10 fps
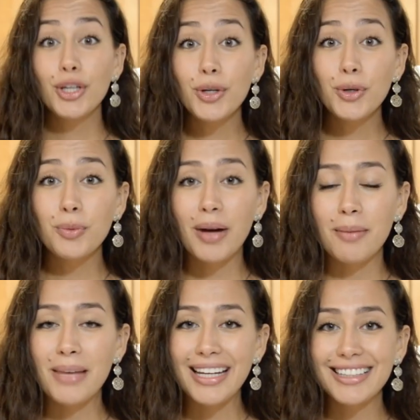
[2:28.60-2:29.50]
You, by
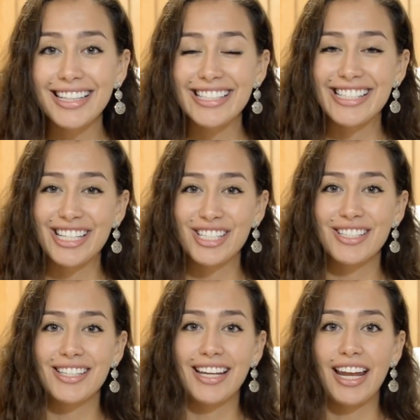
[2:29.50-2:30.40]
making the
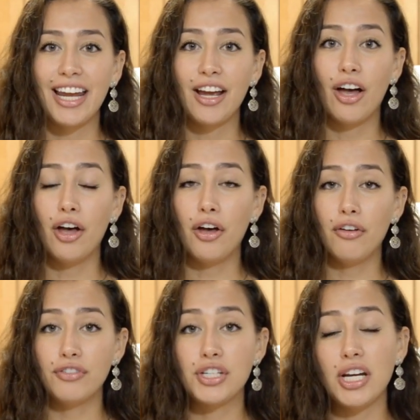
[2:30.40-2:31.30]
decision today
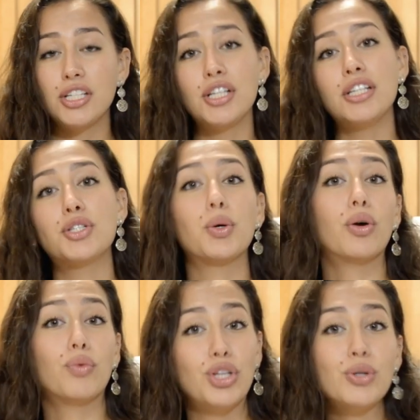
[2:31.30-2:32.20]
of changing into
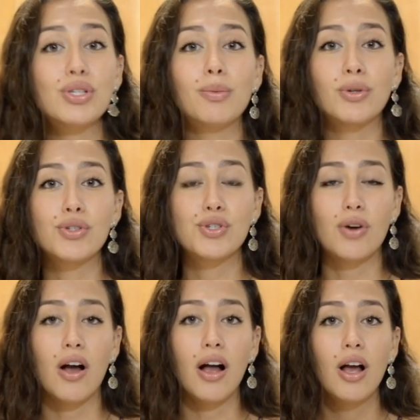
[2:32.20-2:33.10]
a reusable
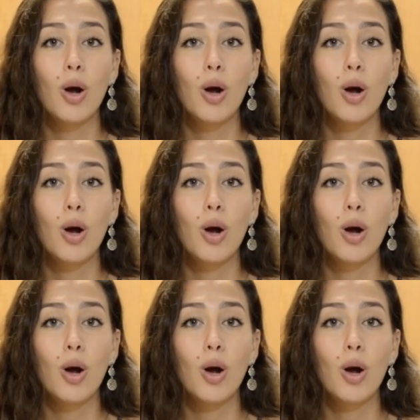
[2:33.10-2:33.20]
straw,